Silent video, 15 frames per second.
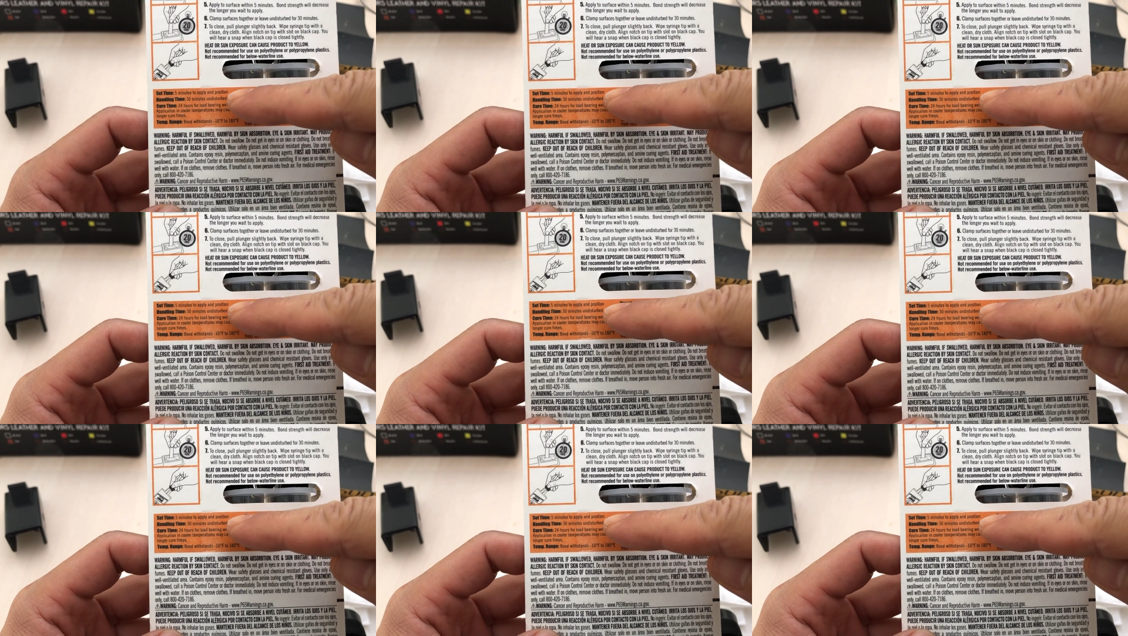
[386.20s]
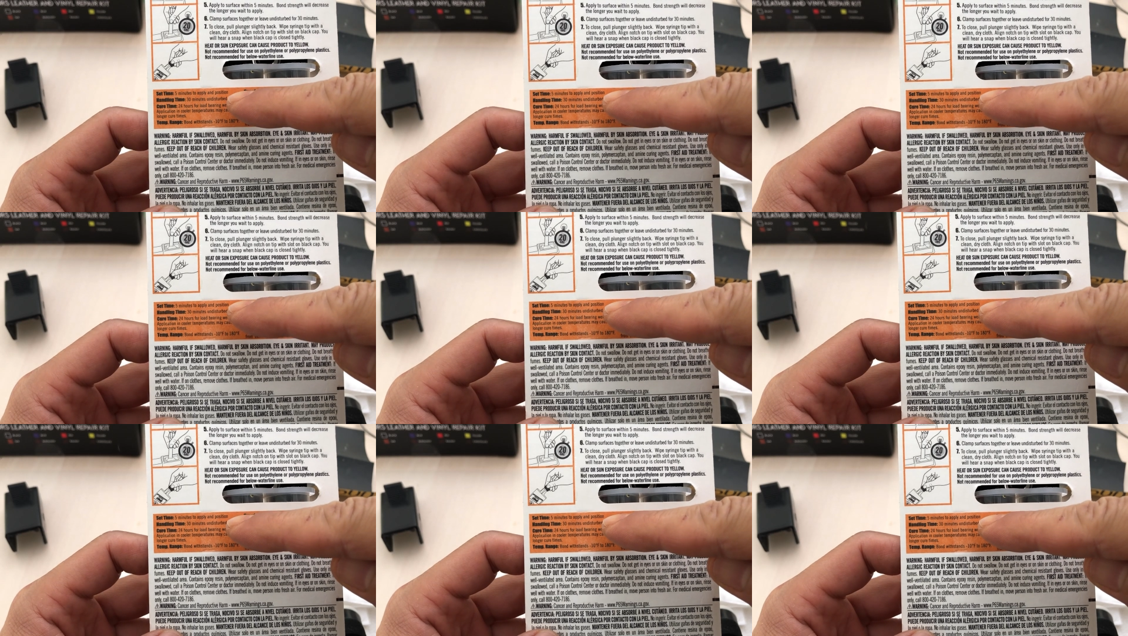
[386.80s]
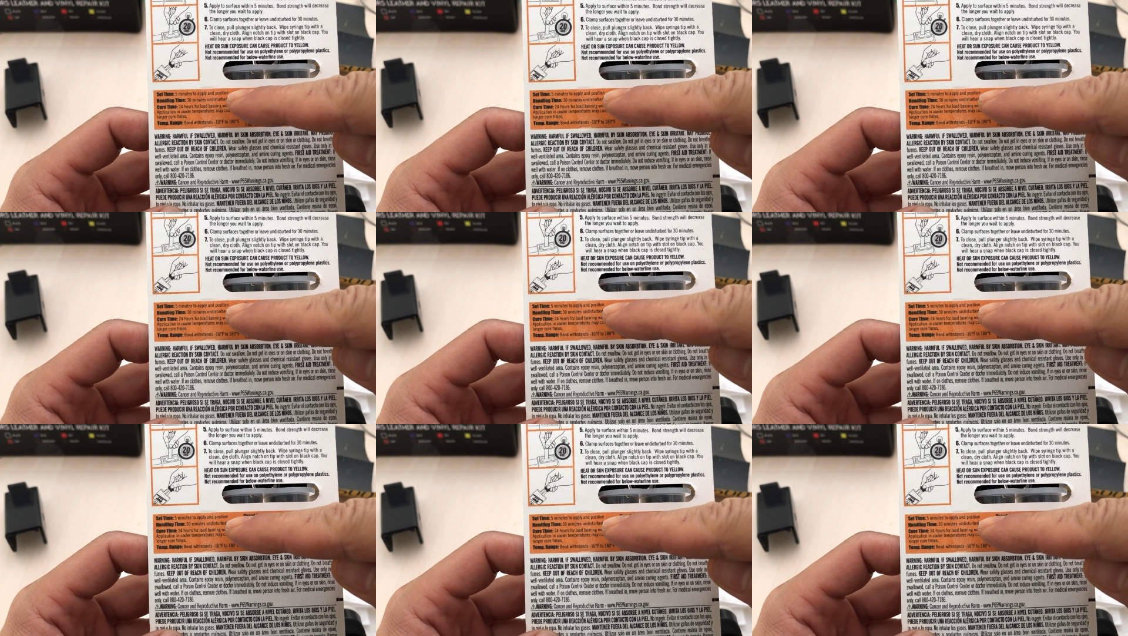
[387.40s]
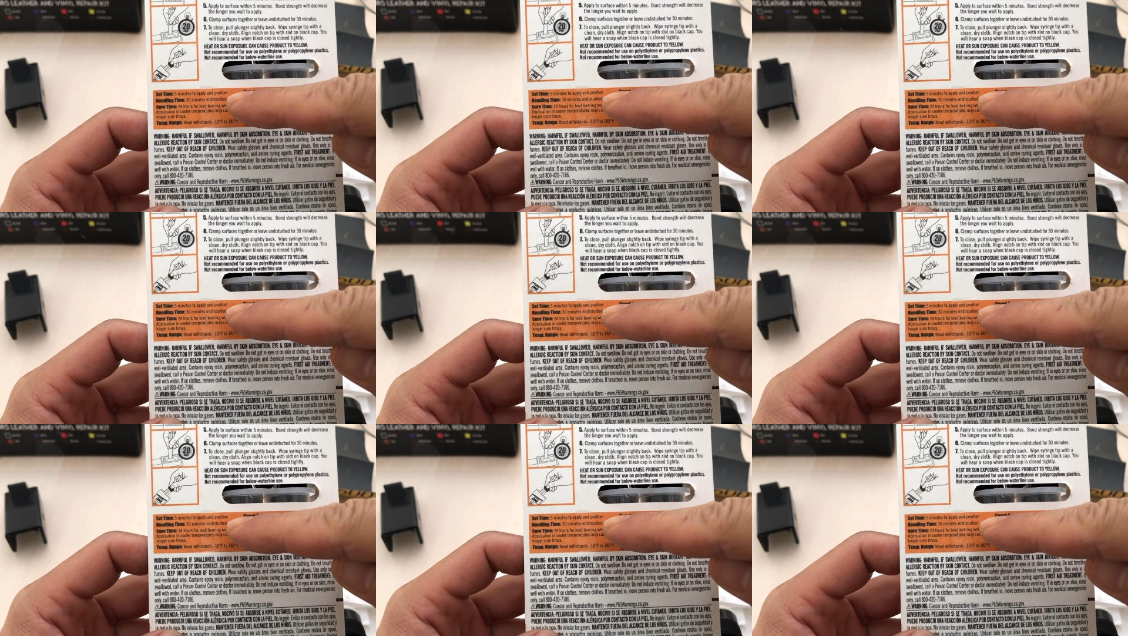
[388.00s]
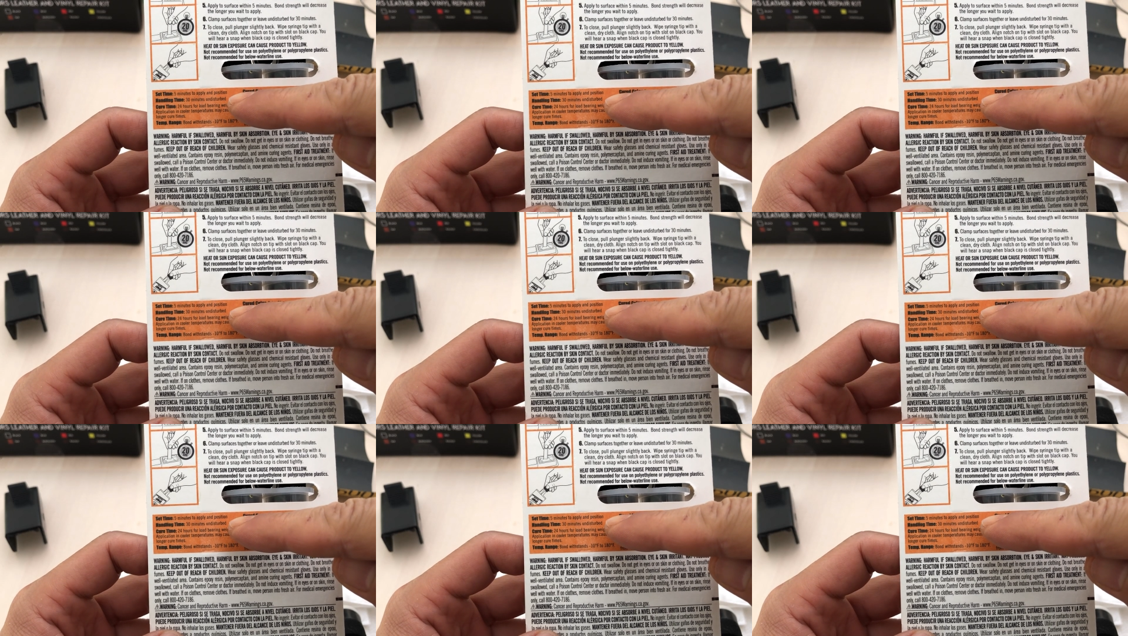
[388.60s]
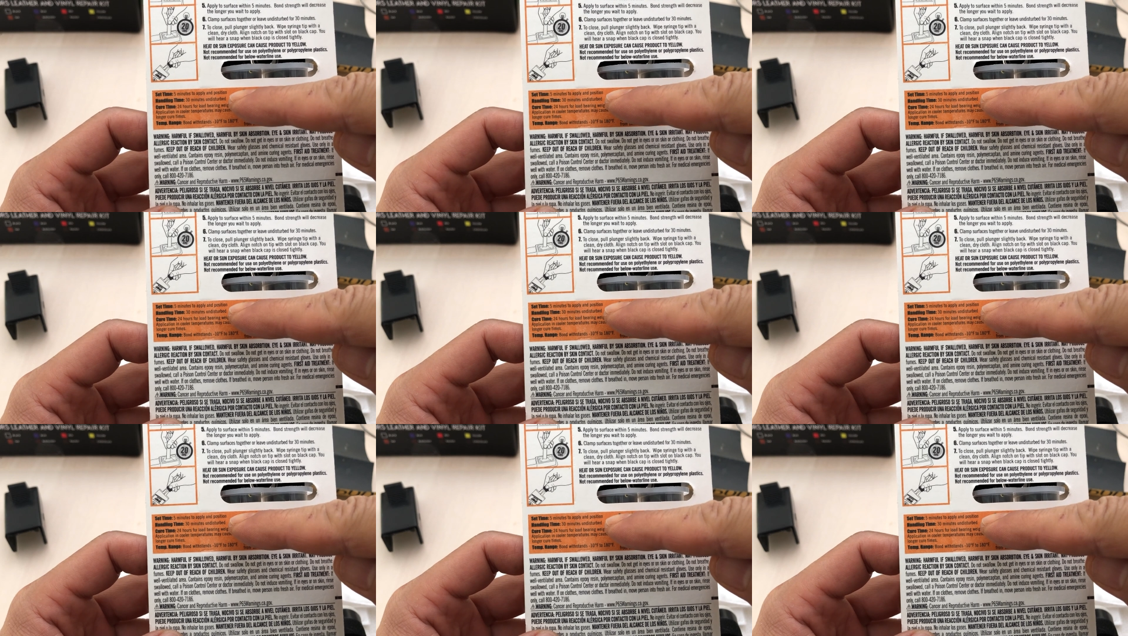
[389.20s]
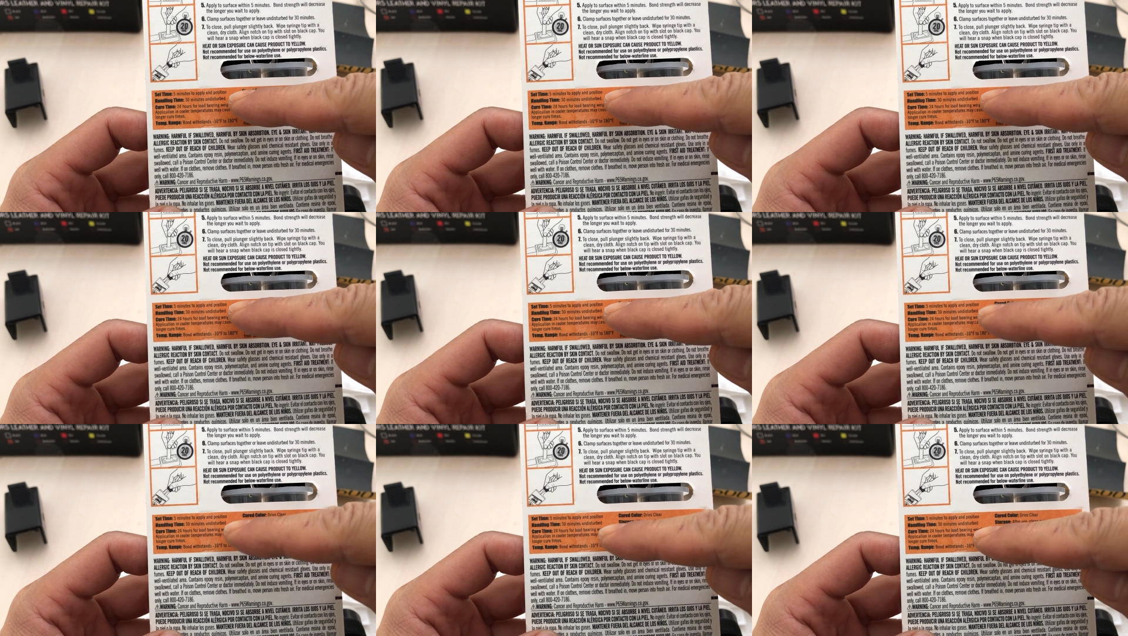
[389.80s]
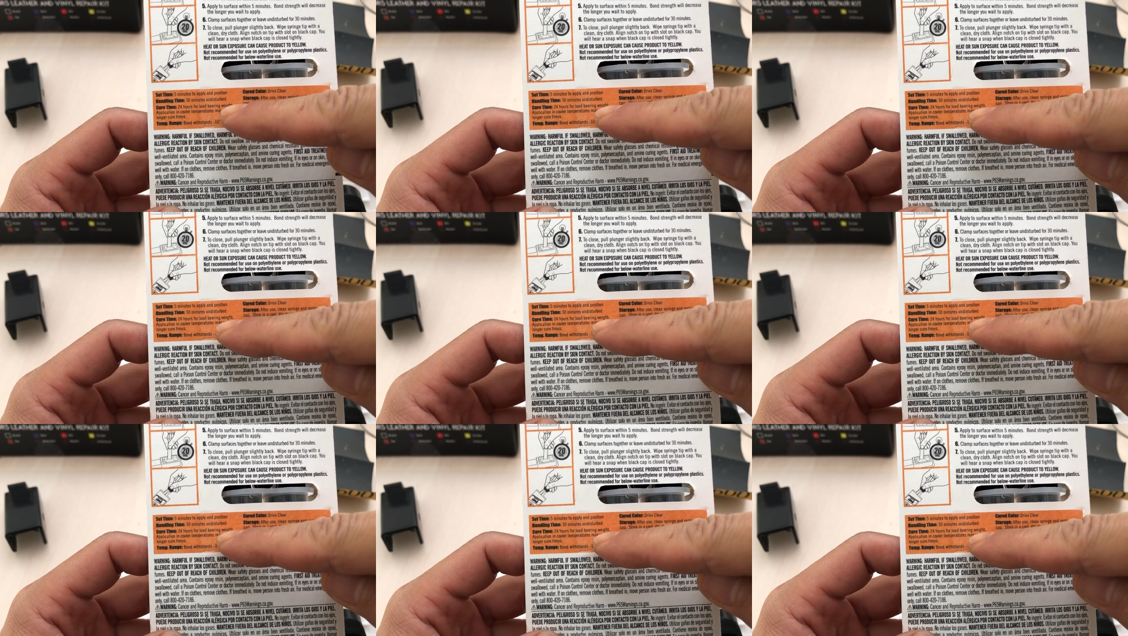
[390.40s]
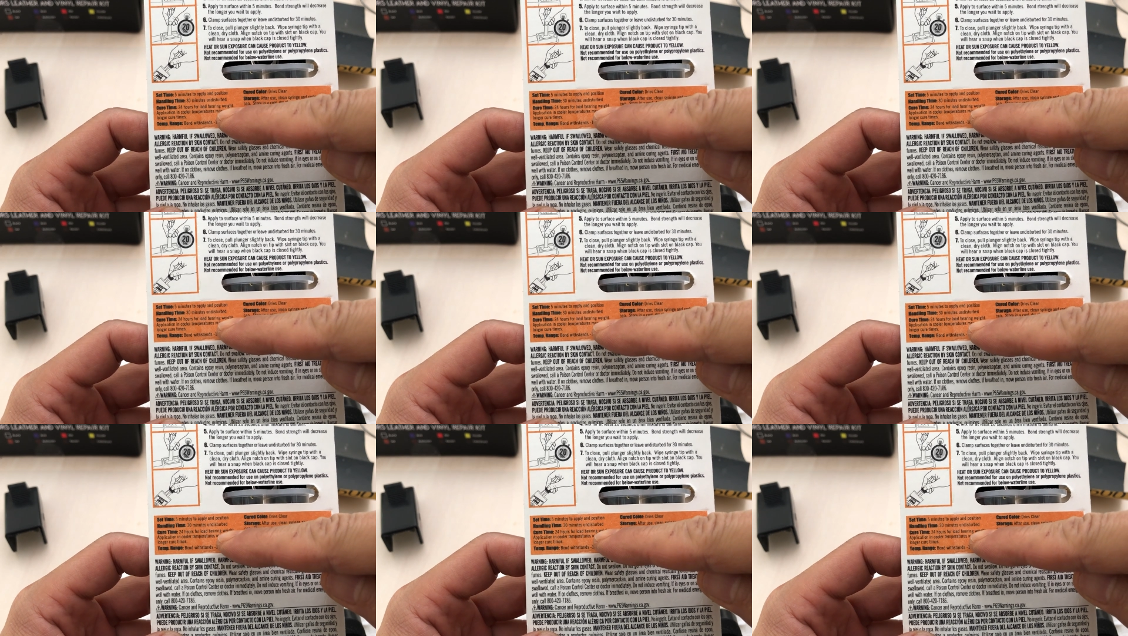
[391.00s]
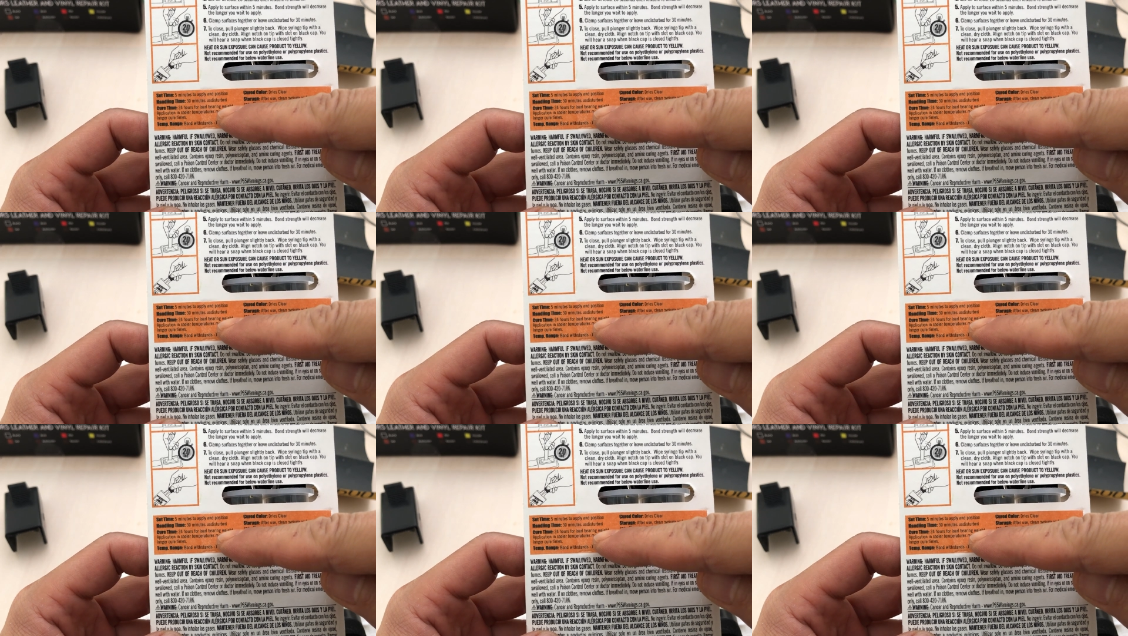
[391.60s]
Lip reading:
(no speaker visible)